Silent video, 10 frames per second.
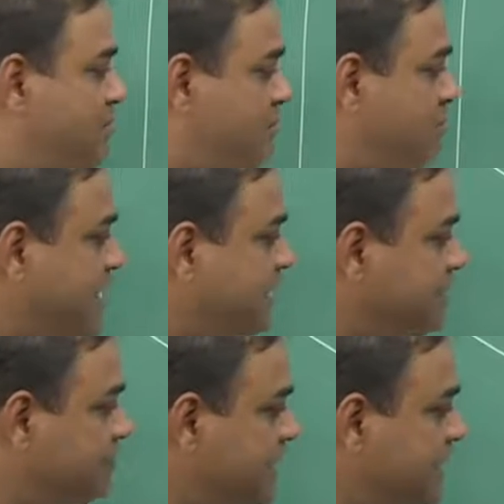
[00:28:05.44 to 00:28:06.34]
make
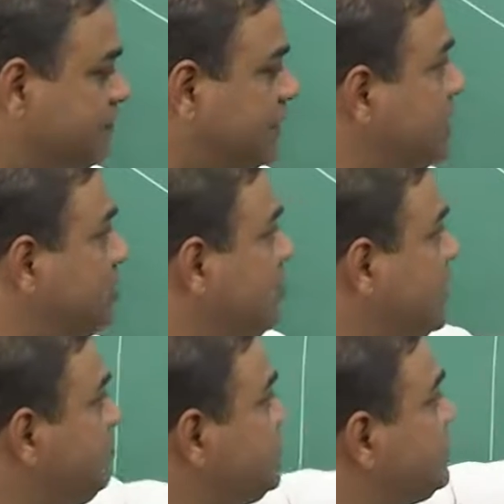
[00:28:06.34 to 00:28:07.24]
it F equal to
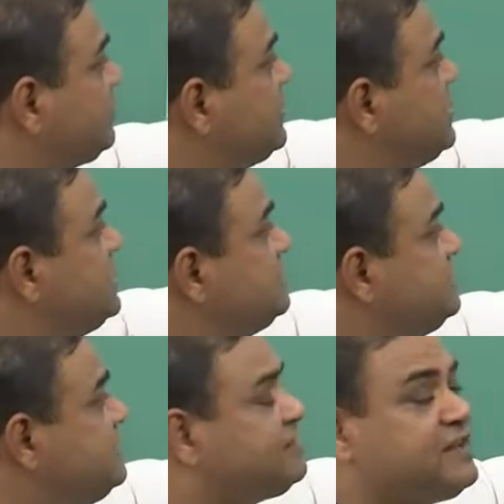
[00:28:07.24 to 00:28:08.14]
1, because
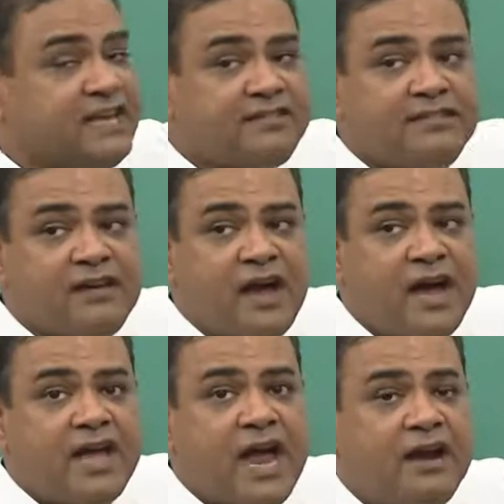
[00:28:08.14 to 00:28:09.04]
this case
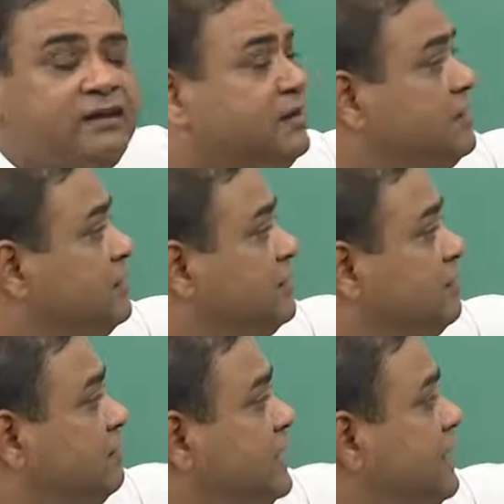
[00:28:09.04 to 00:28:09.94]
I had
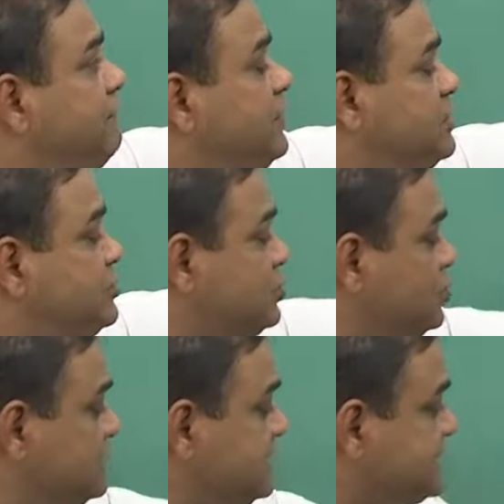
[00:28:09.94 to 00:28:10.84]
F equal to
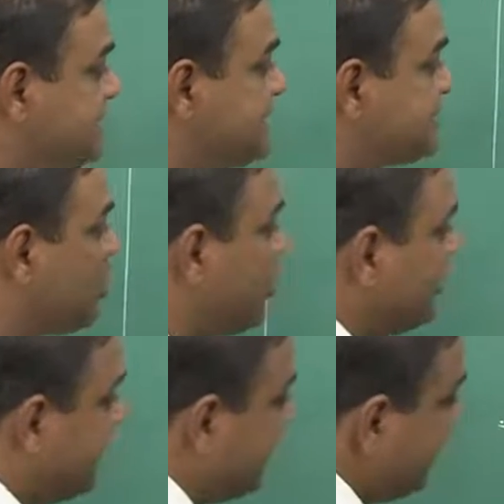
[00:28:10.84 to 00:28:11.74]
2, this case
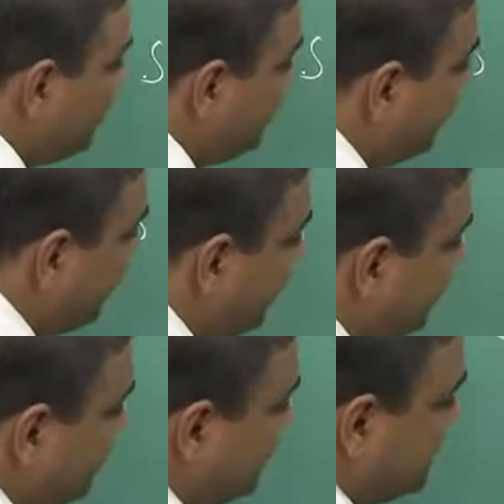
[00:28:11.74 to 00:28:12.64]
again you will find
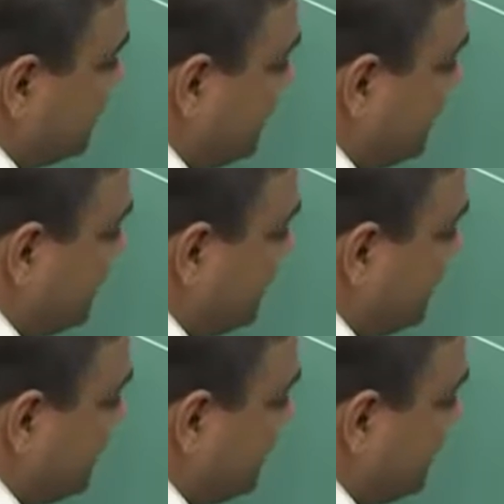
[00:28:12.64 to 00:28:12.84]
that